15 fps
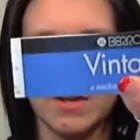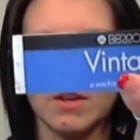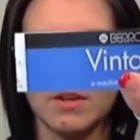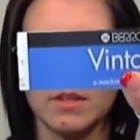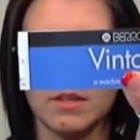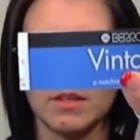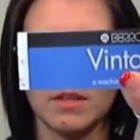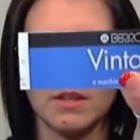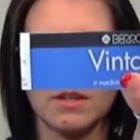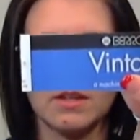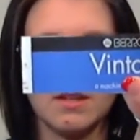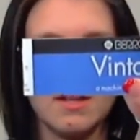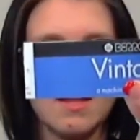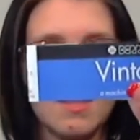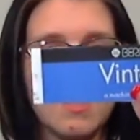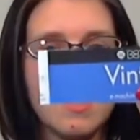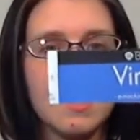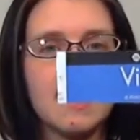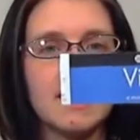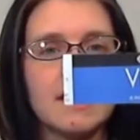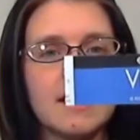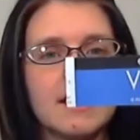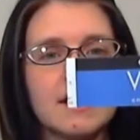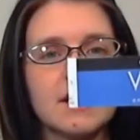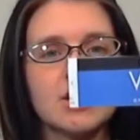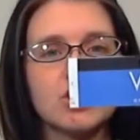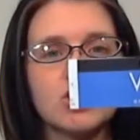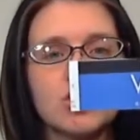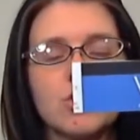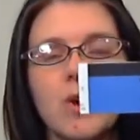Here's the, it
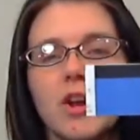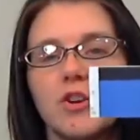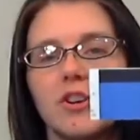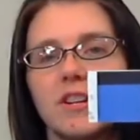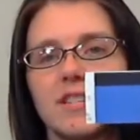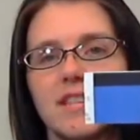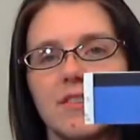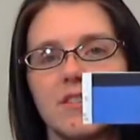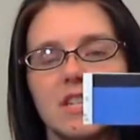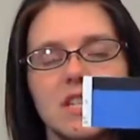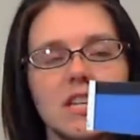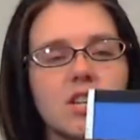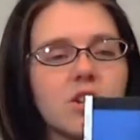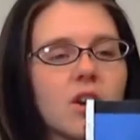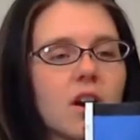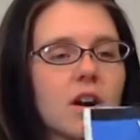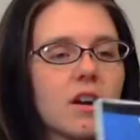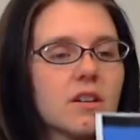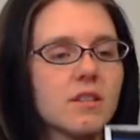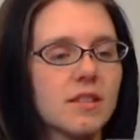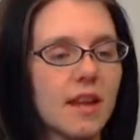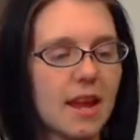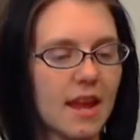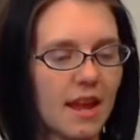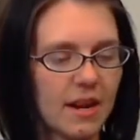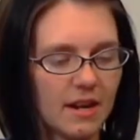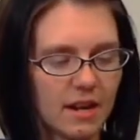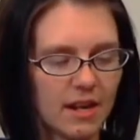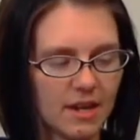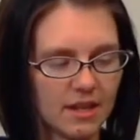is 217 yards,
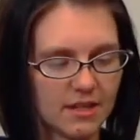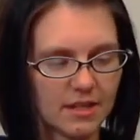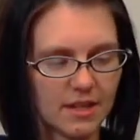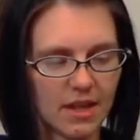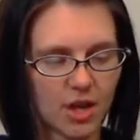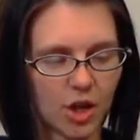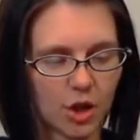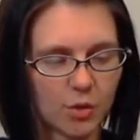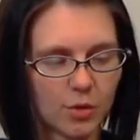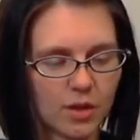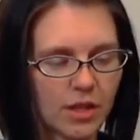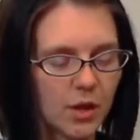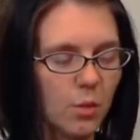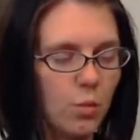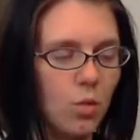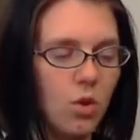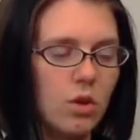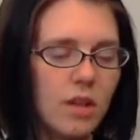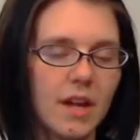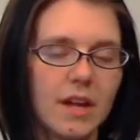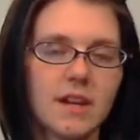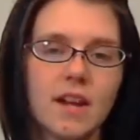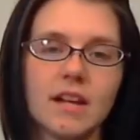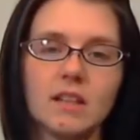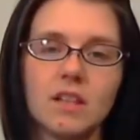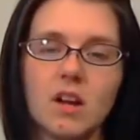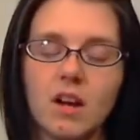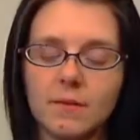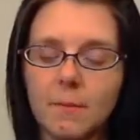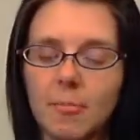and it is acrylic, wool, and
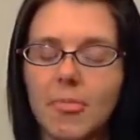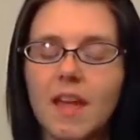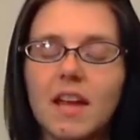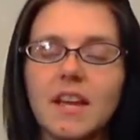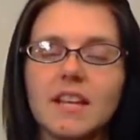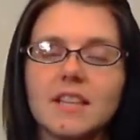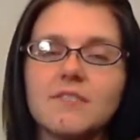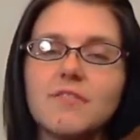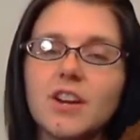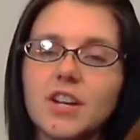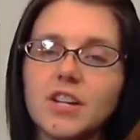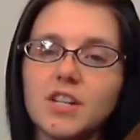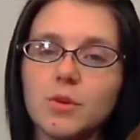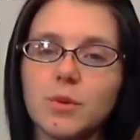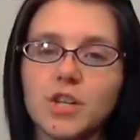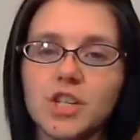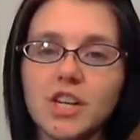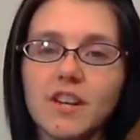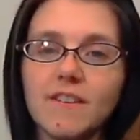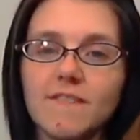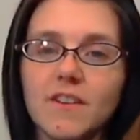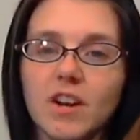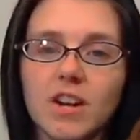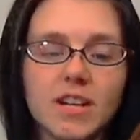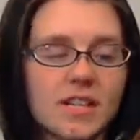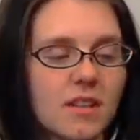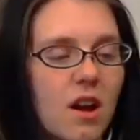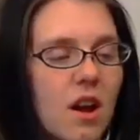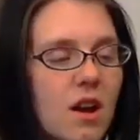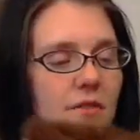nylon. It's very squishy, very
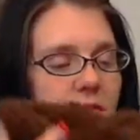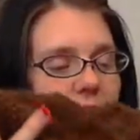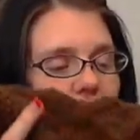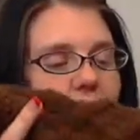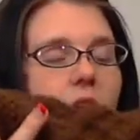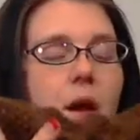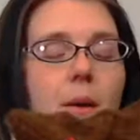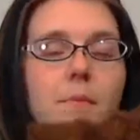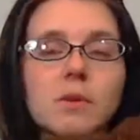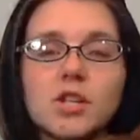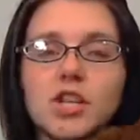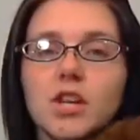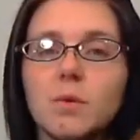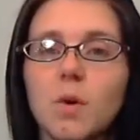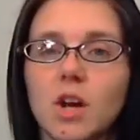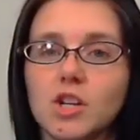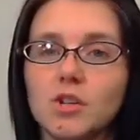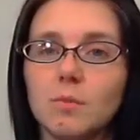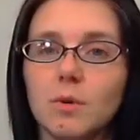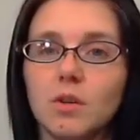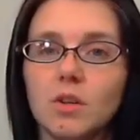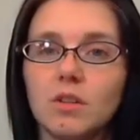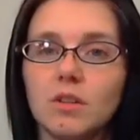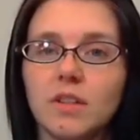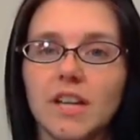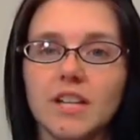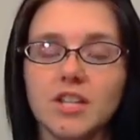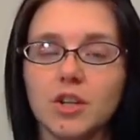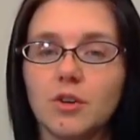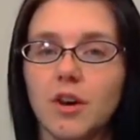soft, machine washable.
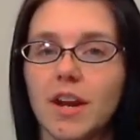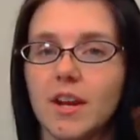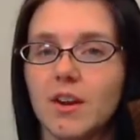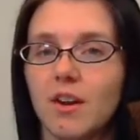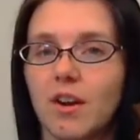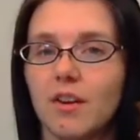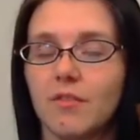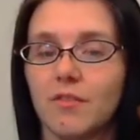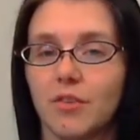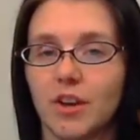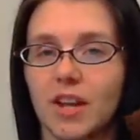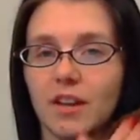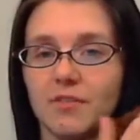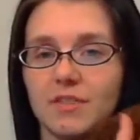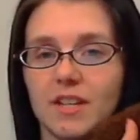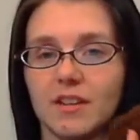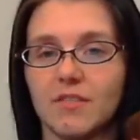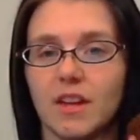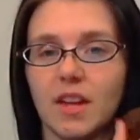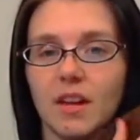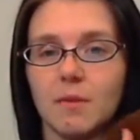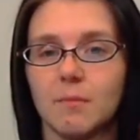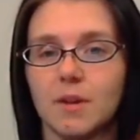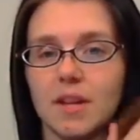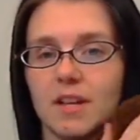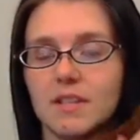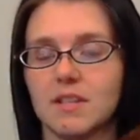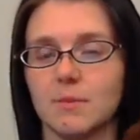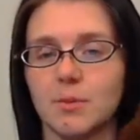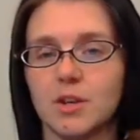It's a great yarn for gift giving
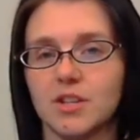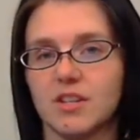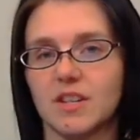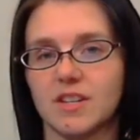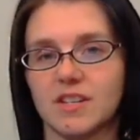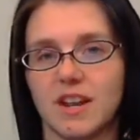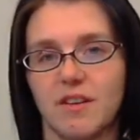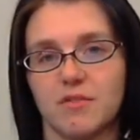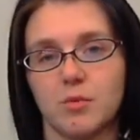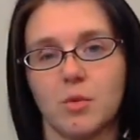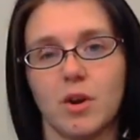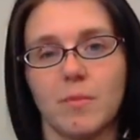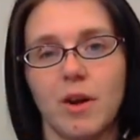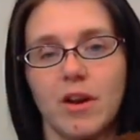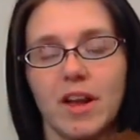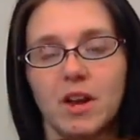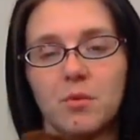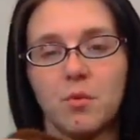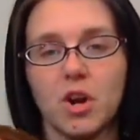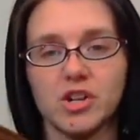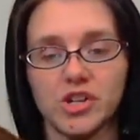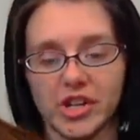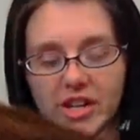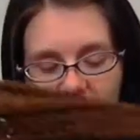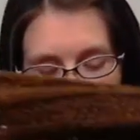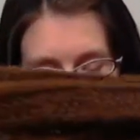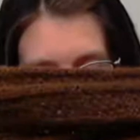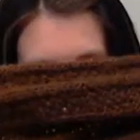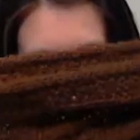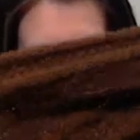because the person doesn't have to worry about hand washing
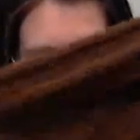it